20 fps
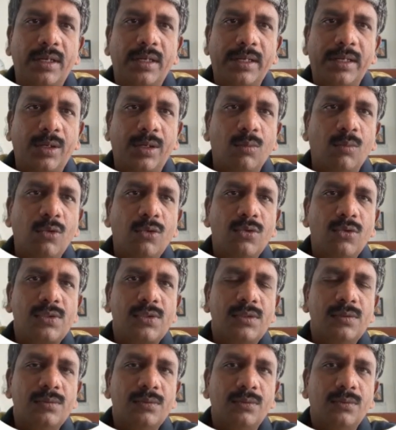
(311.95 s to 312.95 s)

most